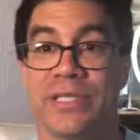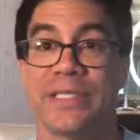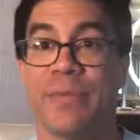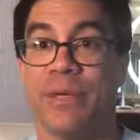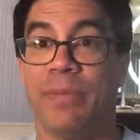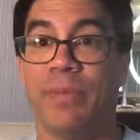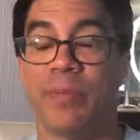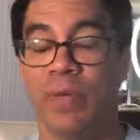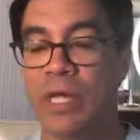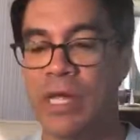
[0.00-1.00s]
That's how many
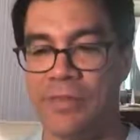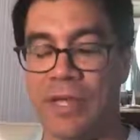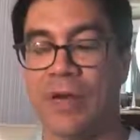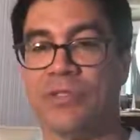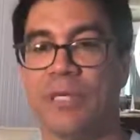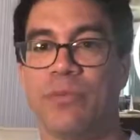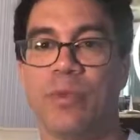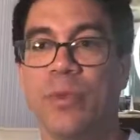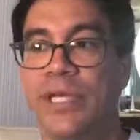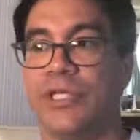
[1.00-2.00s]
people that I was able
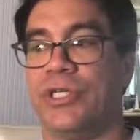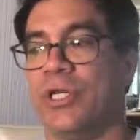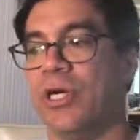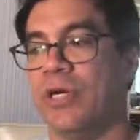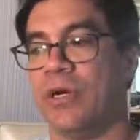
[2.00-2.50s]
to reach.